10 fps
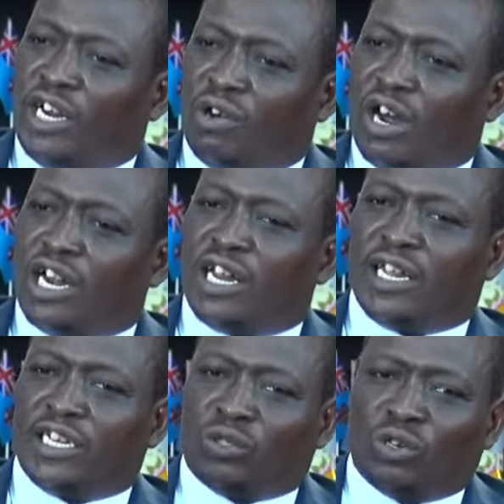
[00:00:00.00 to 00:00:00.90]
and they
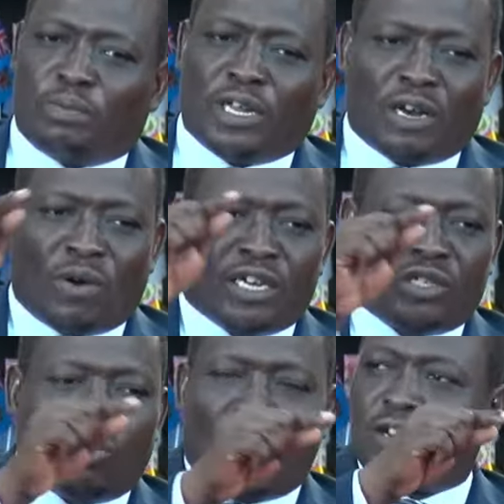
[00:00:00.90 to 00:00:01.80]
should be the ones
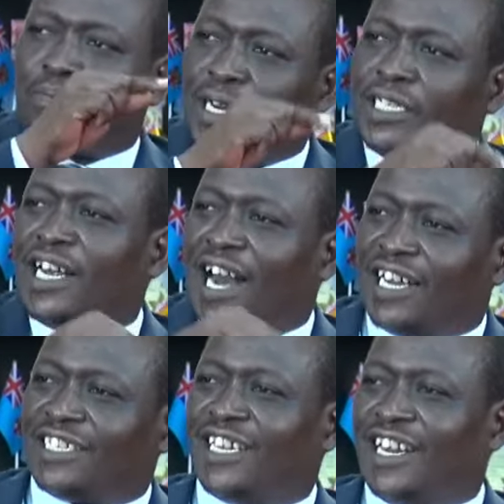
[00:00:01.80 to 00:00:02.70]
who are replacing
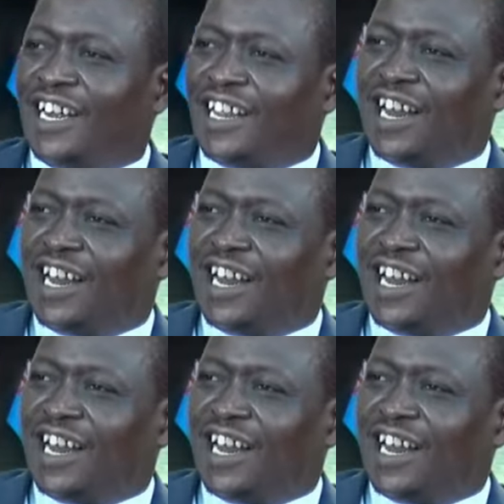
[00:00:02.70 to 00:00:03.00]
us. That